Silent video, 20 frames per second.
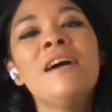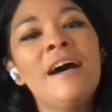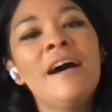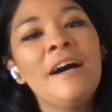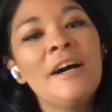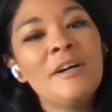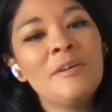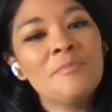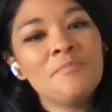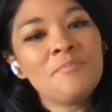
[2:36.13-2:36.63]

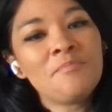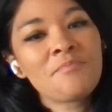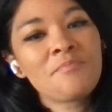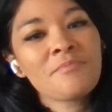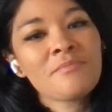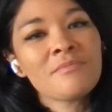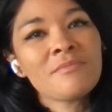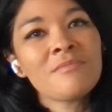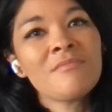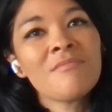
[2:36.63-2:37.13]

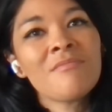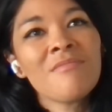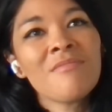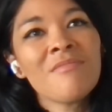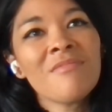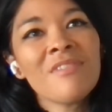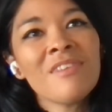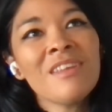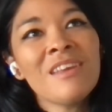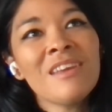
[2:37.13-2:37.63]
And
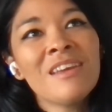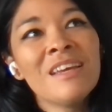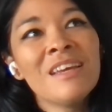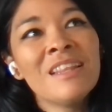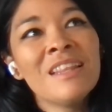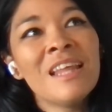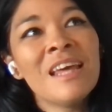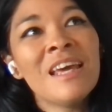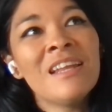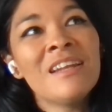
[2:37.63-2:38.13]

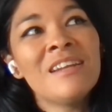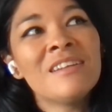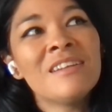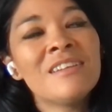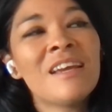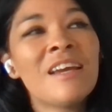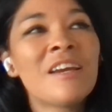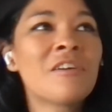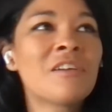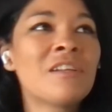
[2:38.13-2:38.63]

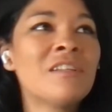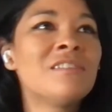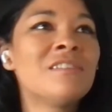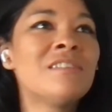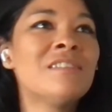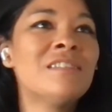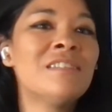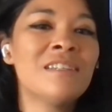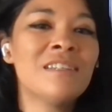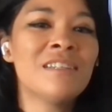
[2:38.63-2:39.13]
then, got
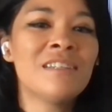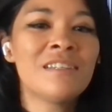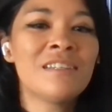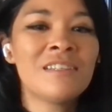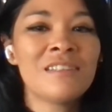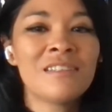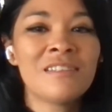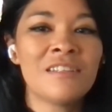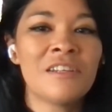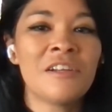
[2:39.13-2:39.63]
into the,
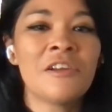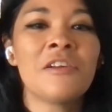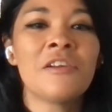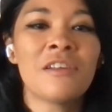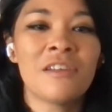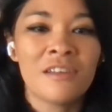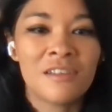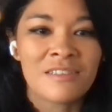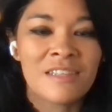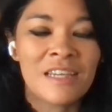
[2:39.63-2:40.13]

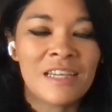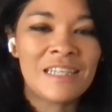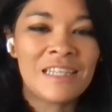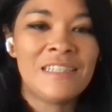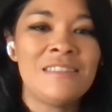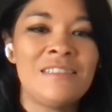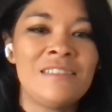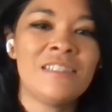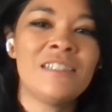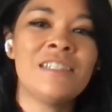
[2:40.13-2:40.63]
say
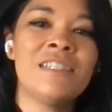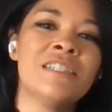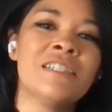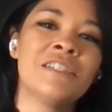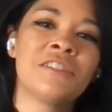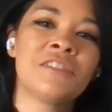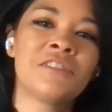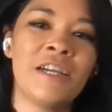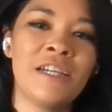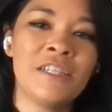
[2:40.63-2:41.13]
easier
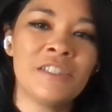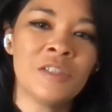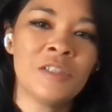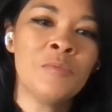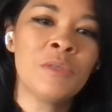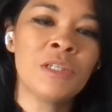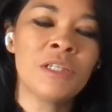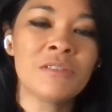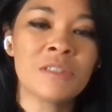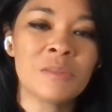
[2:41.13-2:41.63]

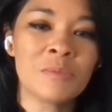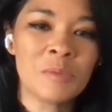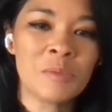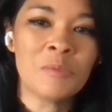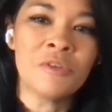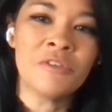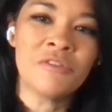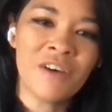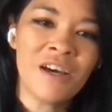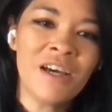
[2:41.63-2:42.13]
illustration, but it was a bit
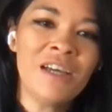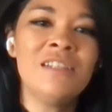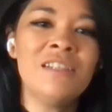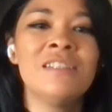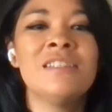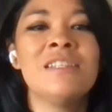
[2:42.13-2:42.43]
more fun.